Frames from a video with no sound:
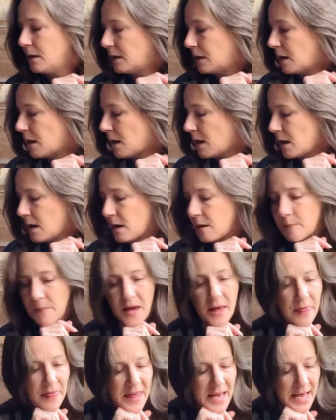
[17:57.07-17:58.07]

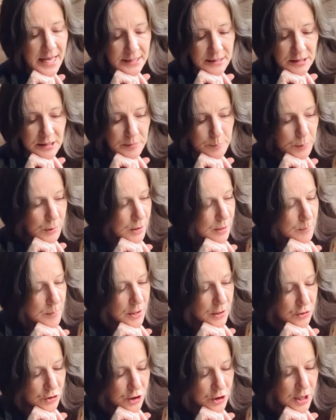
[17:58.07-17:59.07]
And that's pretty
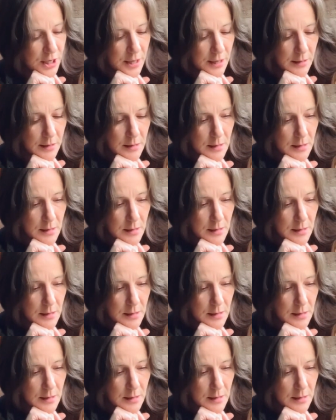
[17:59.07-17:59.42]
much it.